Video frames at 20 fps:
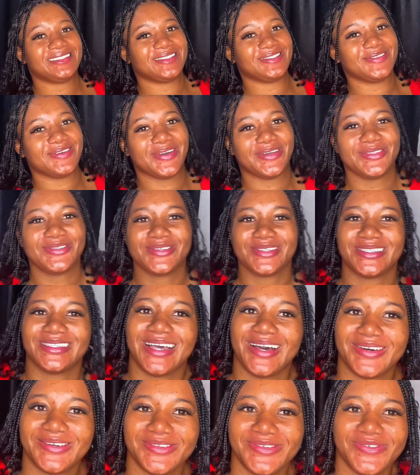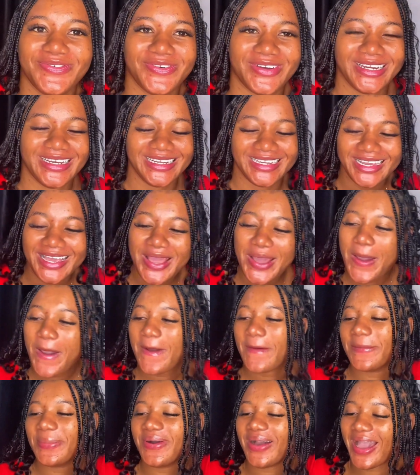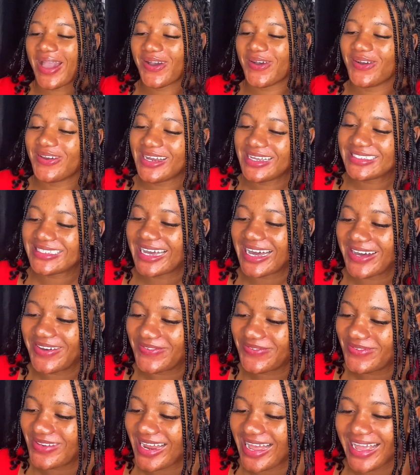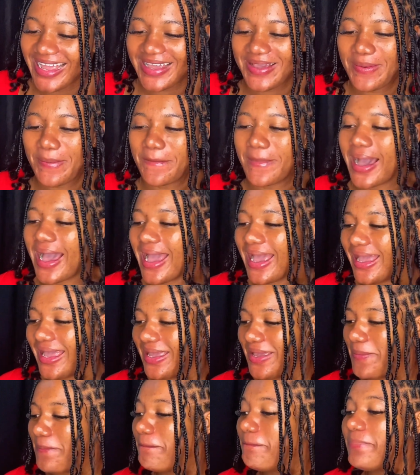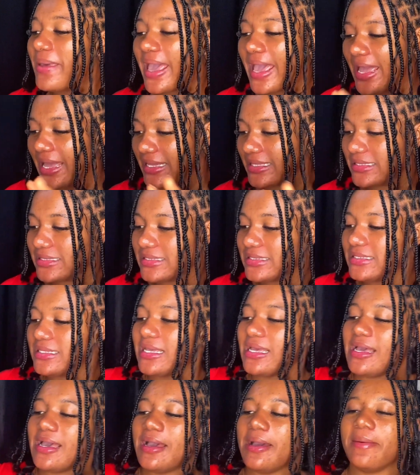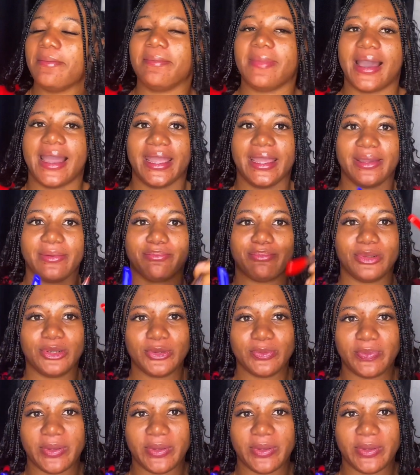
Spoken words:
is going to sound funny, but I always have like my pens, my blue